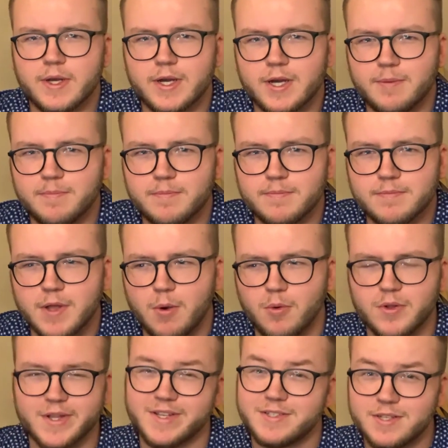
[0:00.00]
I
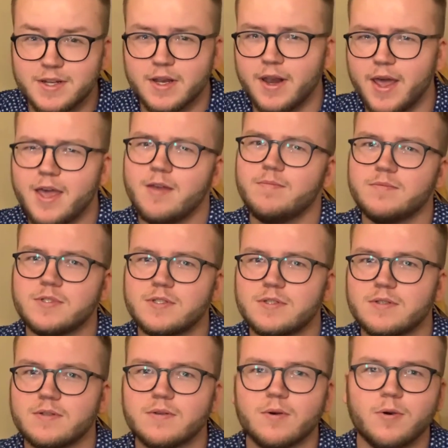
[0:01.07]
won't list any
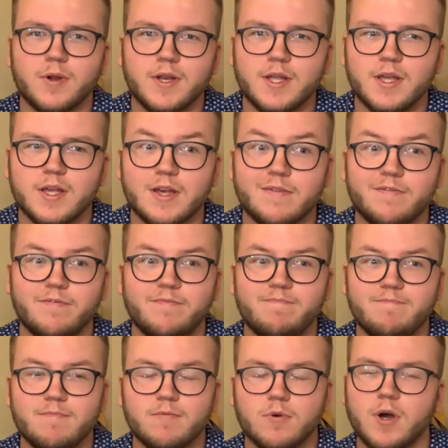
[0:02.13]
names or
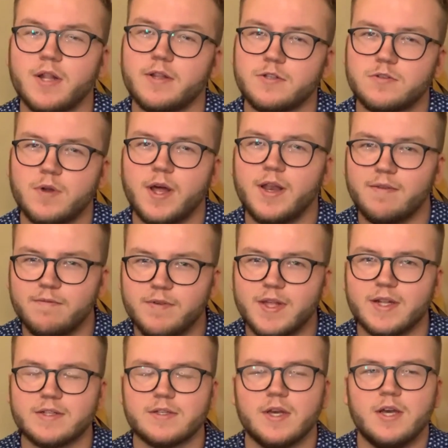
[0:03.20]
I'll list an
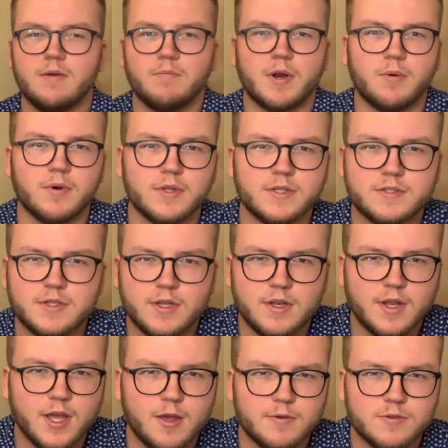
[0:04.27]
event, but I won't list any
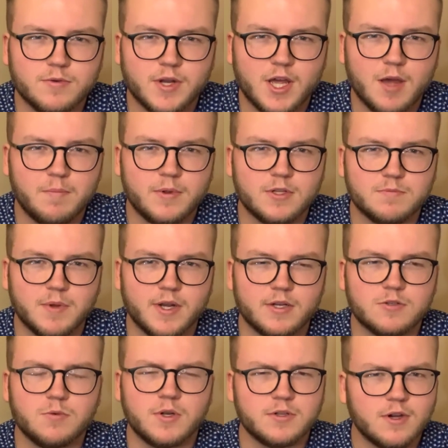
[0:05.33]
names or what happens, but I
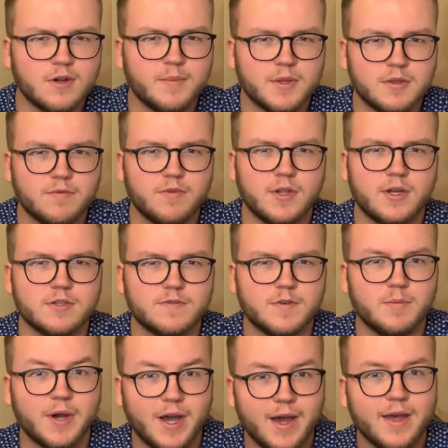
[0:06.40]
just want to talk about the philosophy
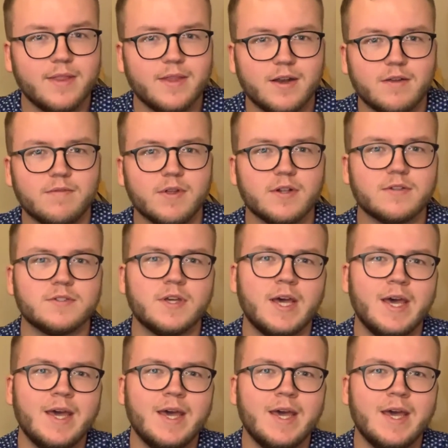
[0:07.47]
behind that event